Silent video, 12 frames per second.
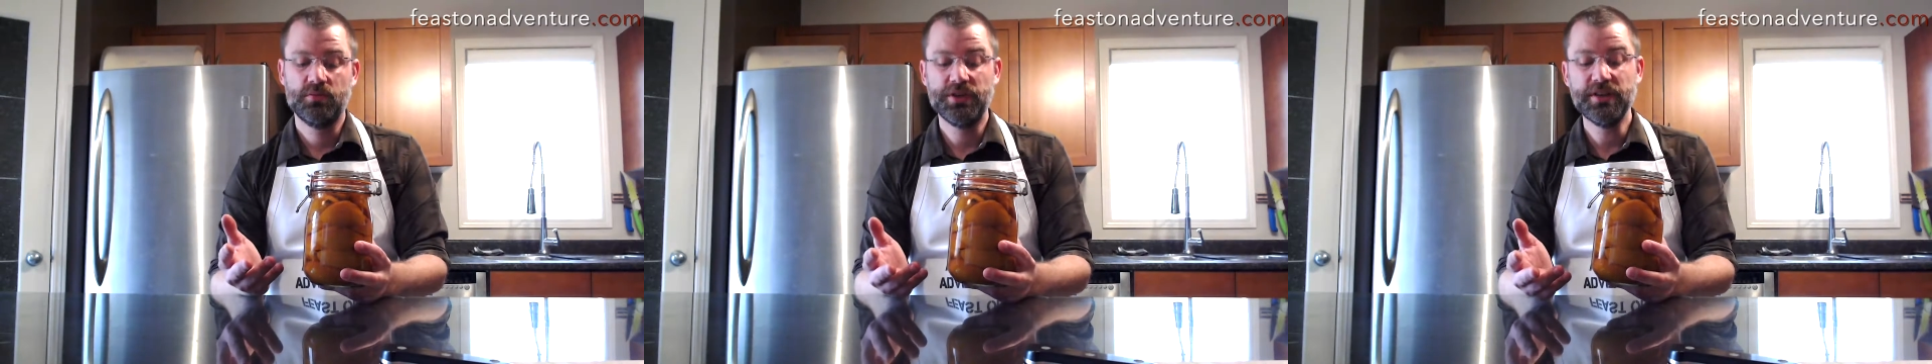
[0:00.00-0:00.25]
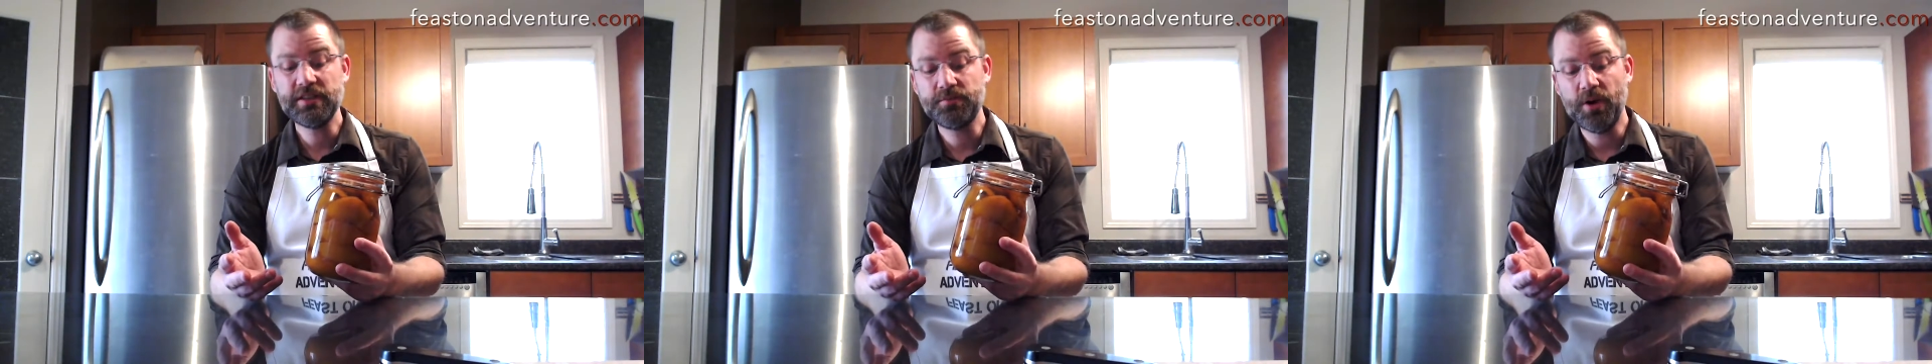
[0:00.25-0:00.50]

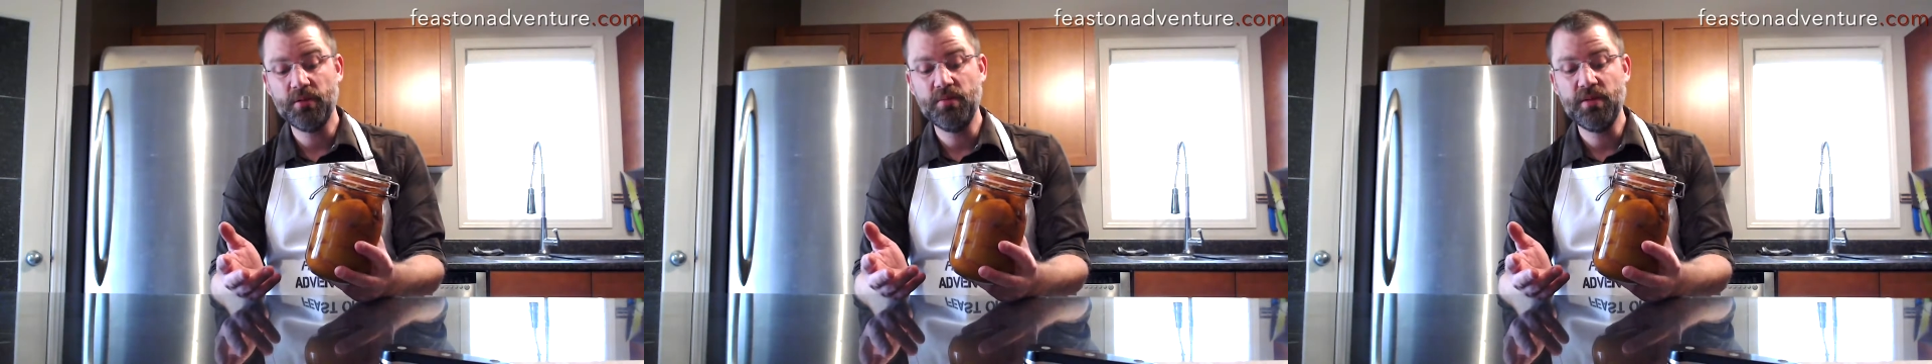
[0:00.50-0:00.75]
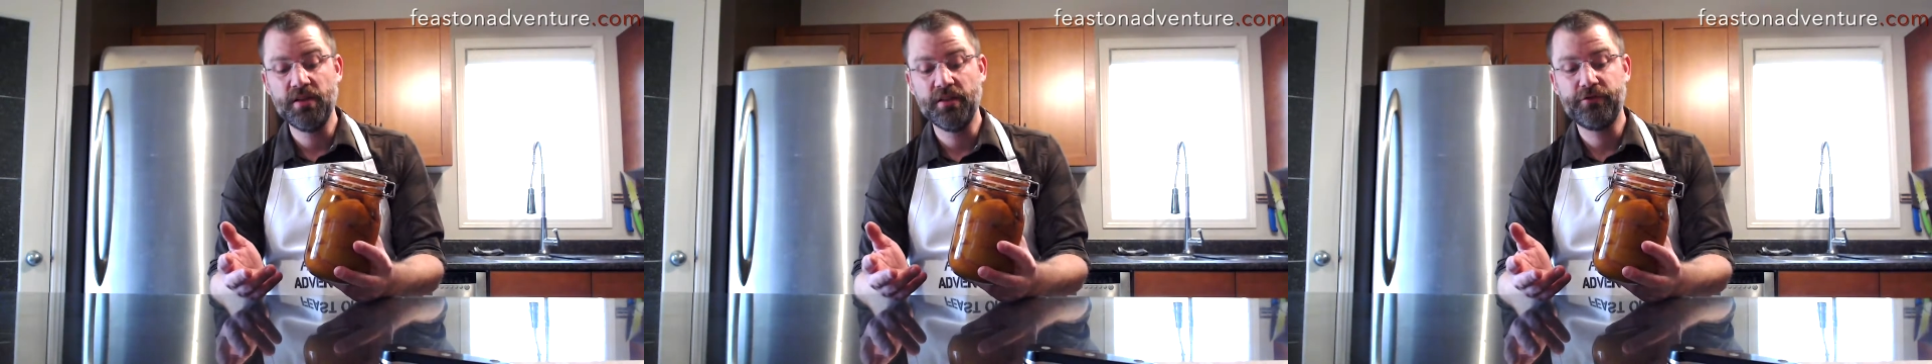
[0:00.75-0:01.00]
well, this has
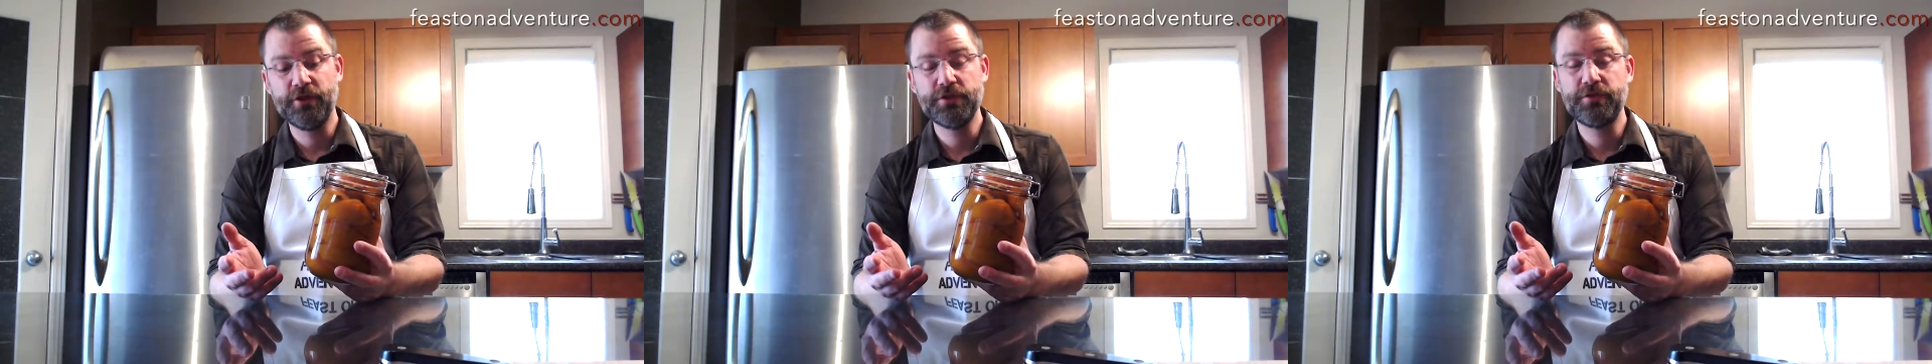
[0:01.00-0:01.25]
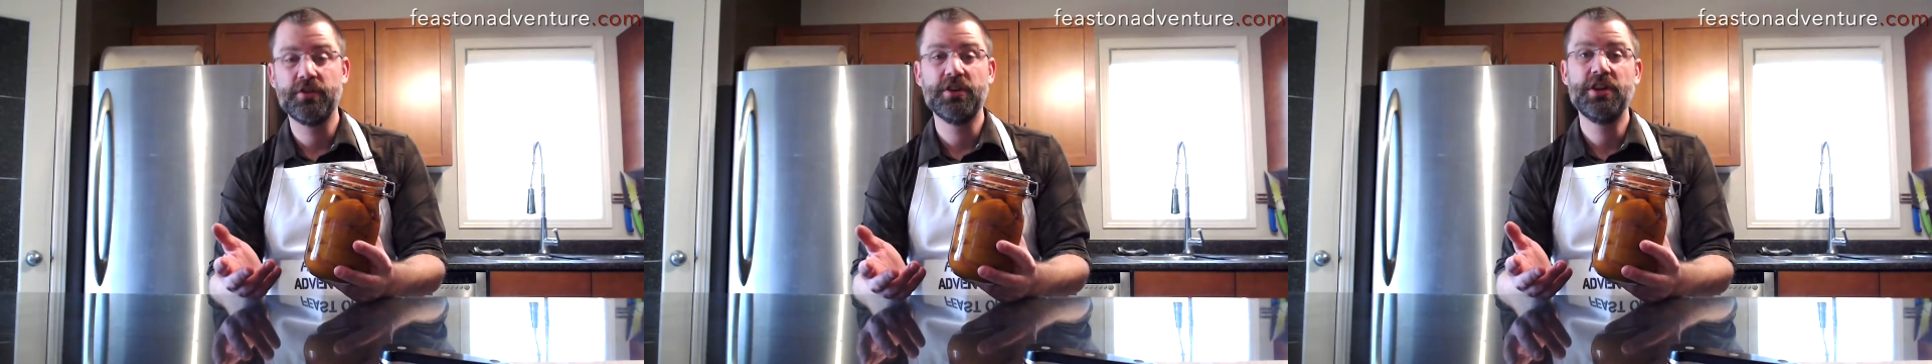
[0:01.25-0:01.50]
probably been in the
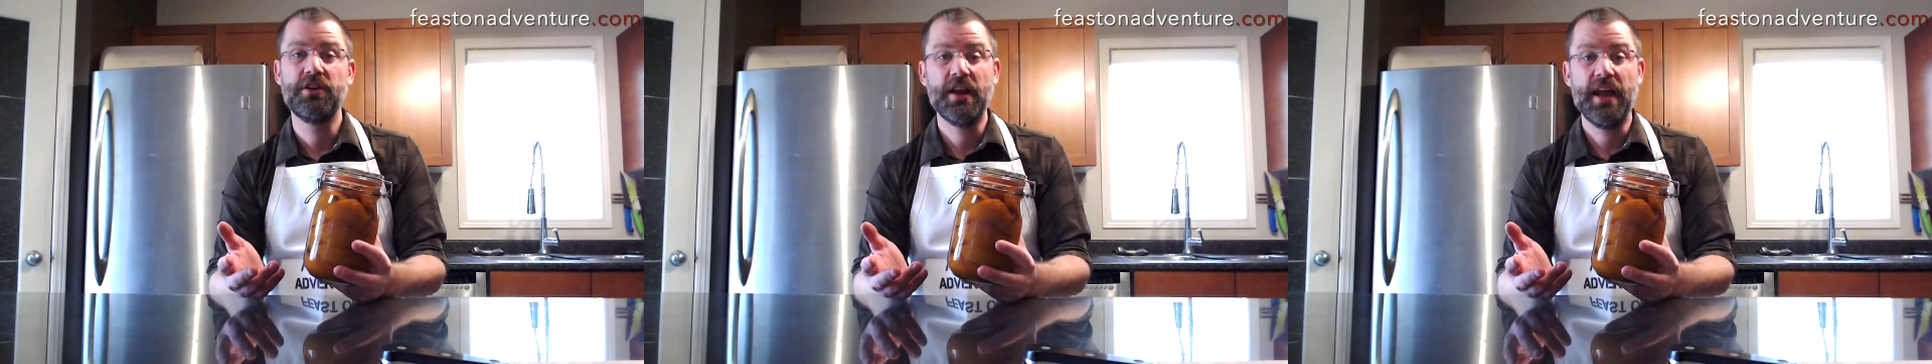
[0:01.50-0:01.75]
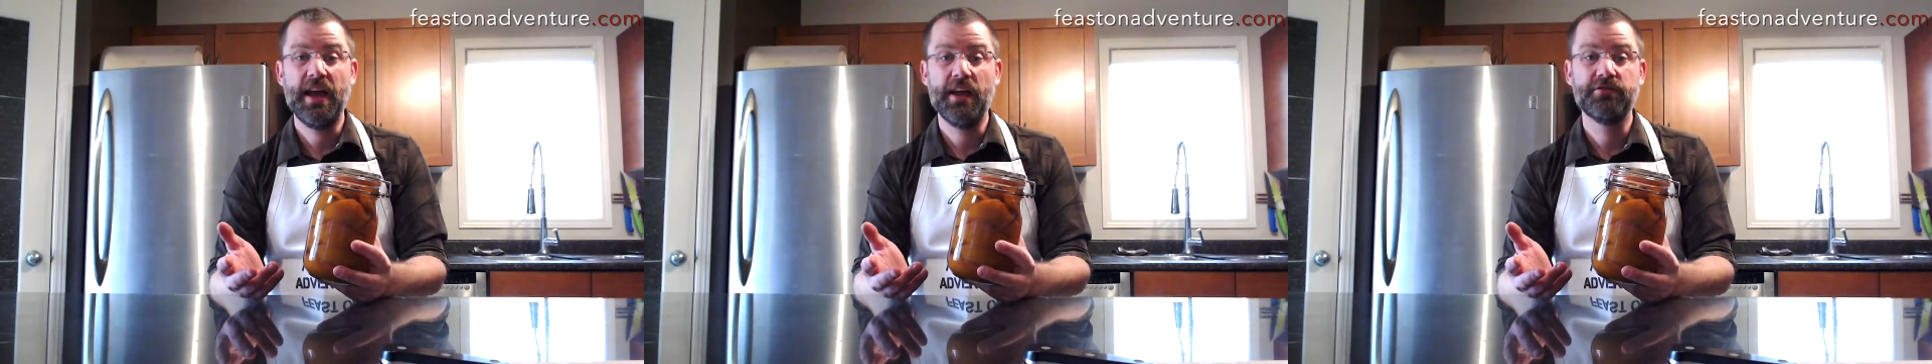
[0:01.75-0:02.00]
fridge for 1.5
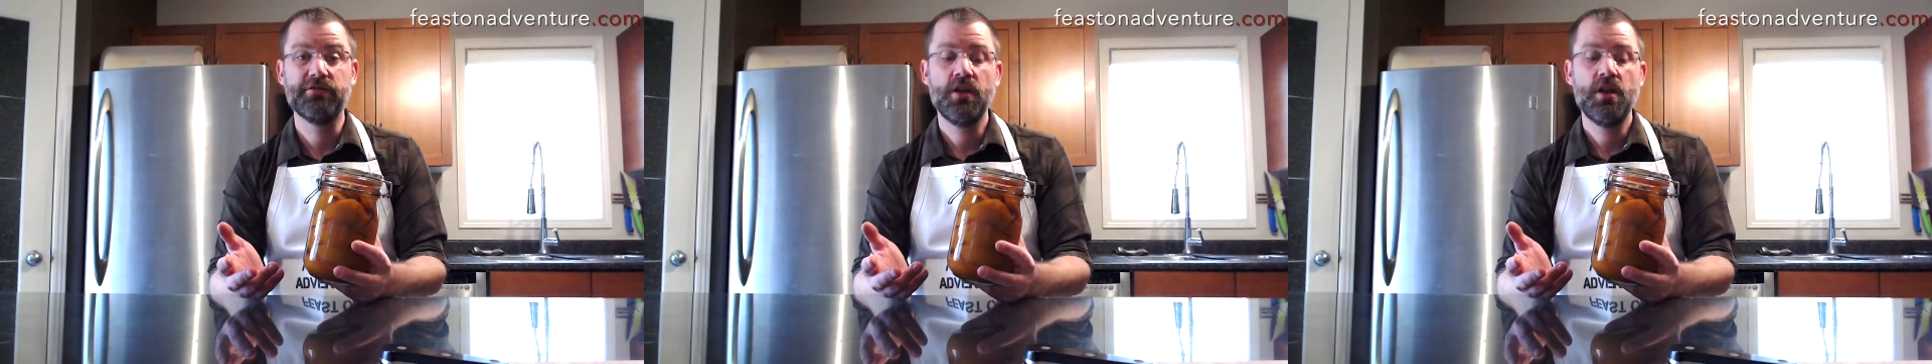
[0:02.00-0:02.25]
years.